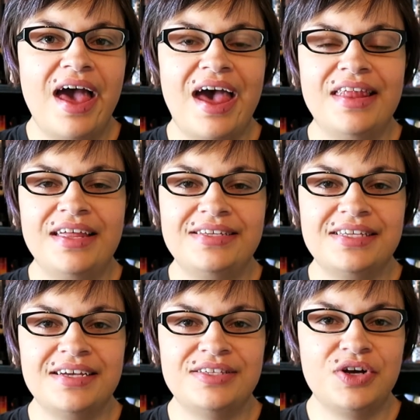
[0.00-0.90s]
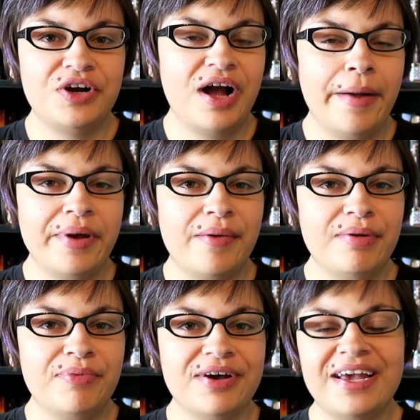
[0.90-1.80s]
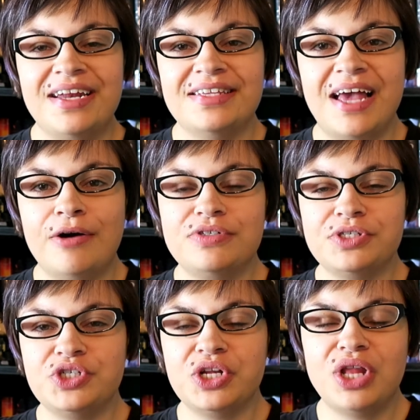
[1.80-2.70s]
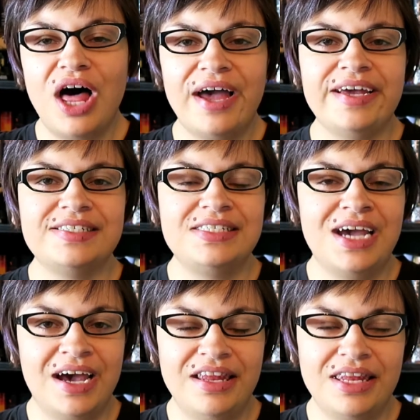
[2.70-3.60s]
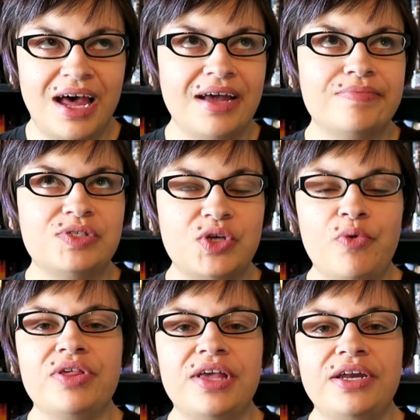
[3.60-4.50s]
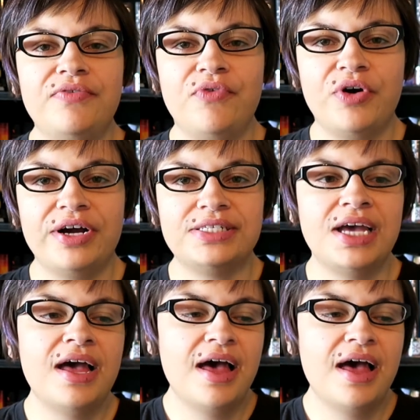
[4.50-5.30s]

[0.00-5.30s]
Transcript: And this is her upcoming book. It is out July 10th. I am so excited for it.